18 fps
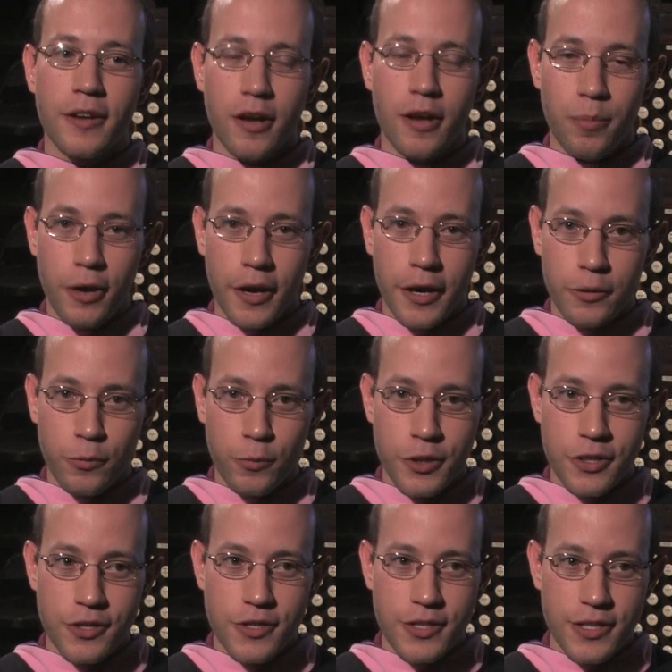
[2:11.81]
upon
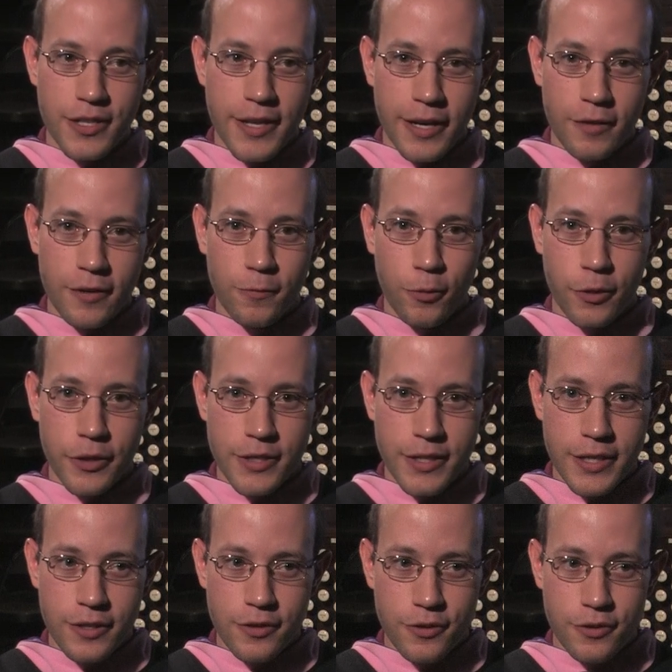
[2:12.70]
which the second
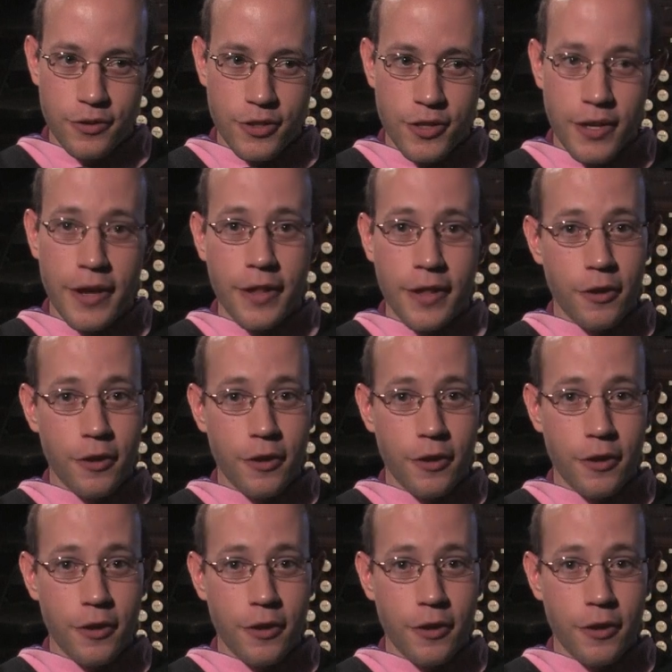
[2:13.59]
voice enters.